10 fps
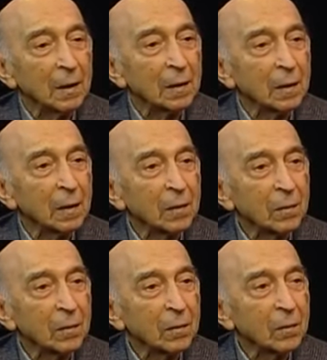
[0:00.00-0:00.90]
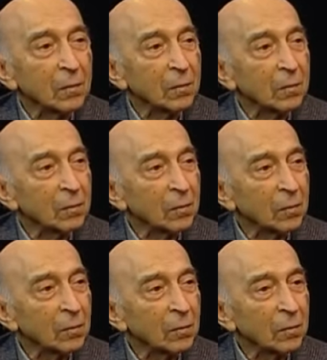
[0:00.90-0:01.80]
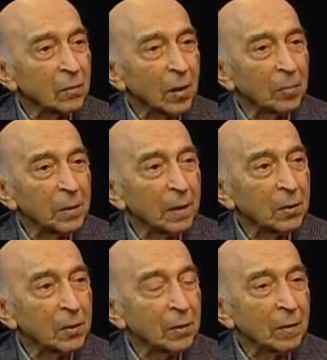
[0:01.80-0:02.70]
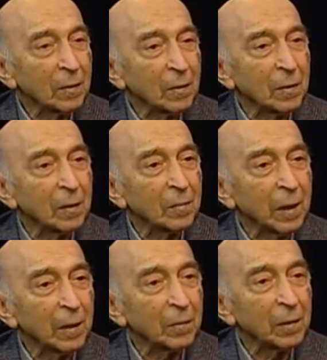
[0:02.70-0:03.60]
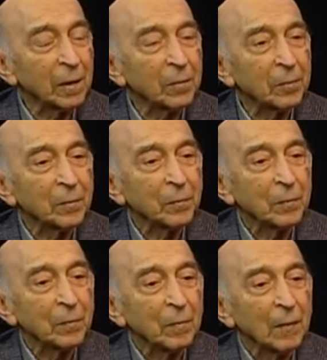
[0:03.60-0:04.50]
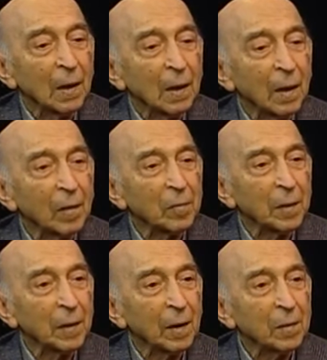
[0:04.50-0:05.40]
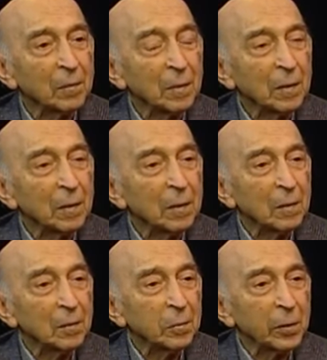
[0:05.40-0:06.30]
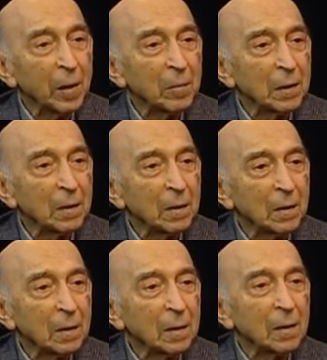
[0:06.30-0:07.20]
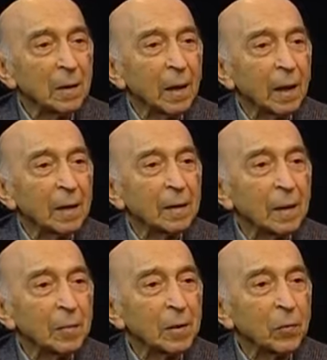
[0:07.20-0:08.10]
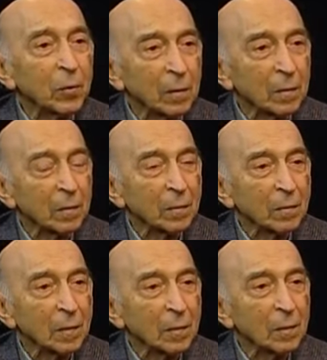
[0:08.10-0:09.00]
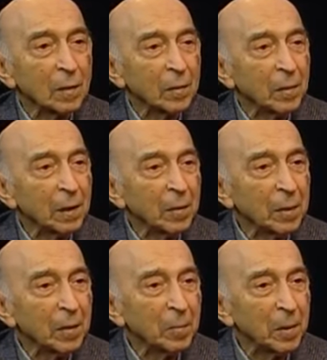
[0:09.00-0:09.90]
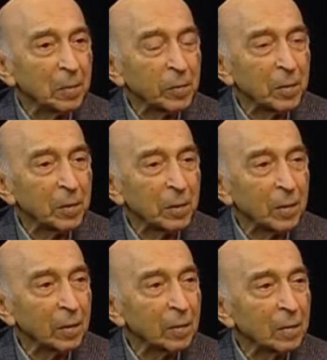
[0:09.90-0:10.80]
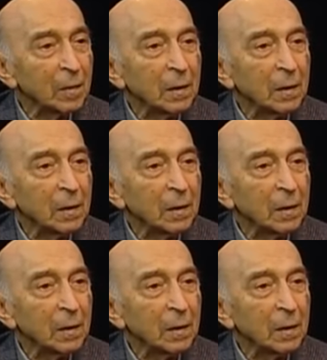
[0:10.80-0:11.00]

They are top-grade students, and many of them have become prominent in the academic world. So there are many people from Iran.